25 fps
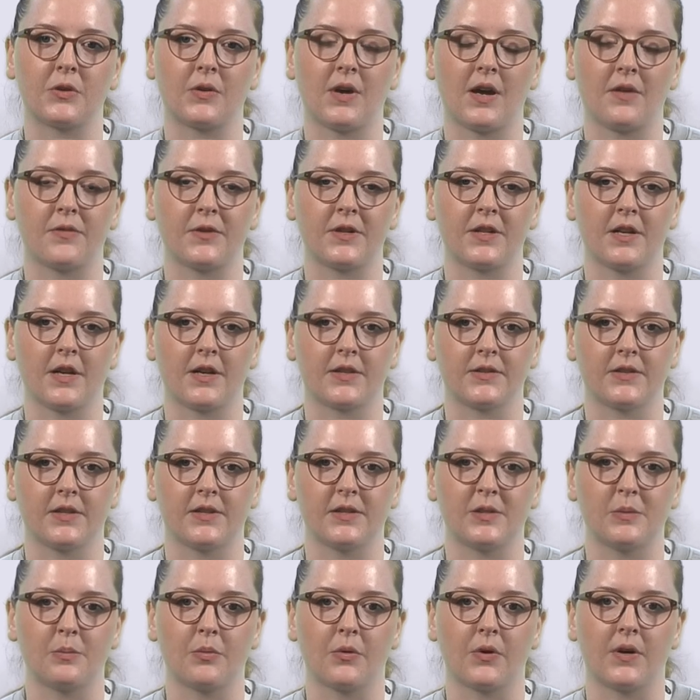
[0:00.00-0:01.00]
graphene
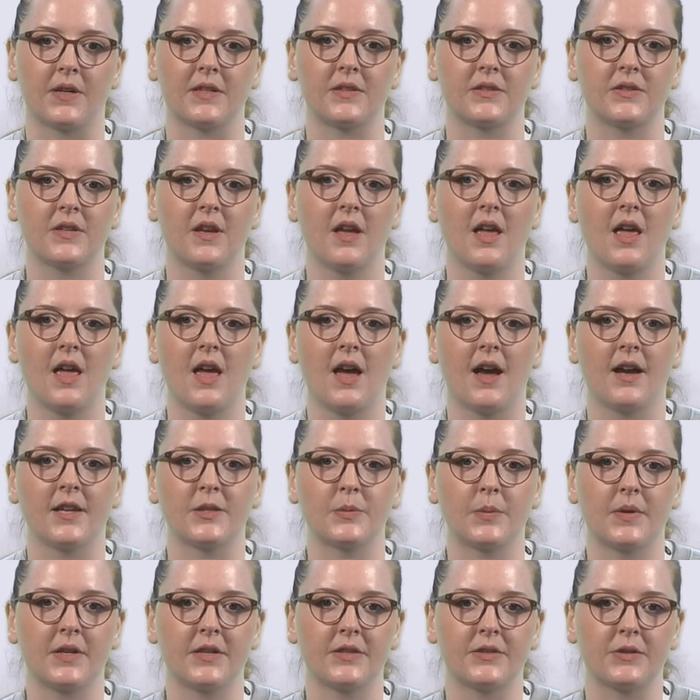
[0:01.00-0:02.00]
oxide supports, as
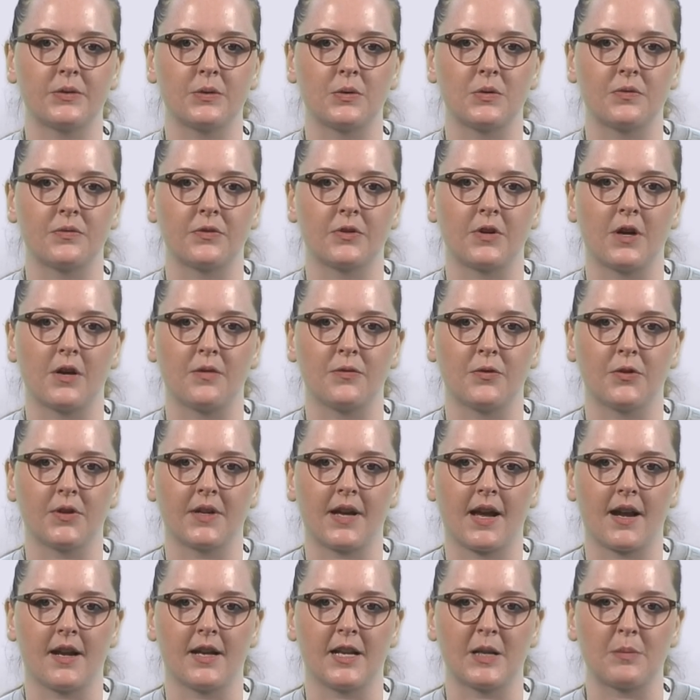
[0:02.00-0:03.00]
well as their overall
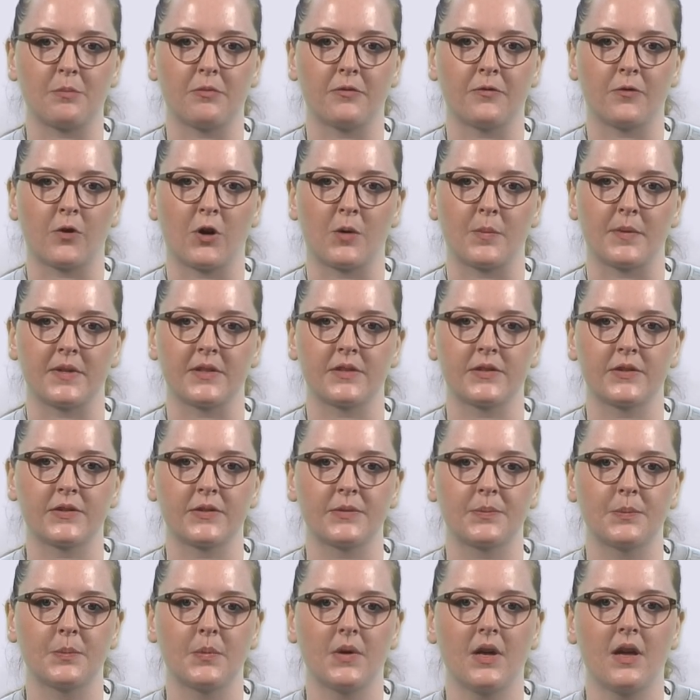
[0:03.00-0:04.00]
photocatalytic performance.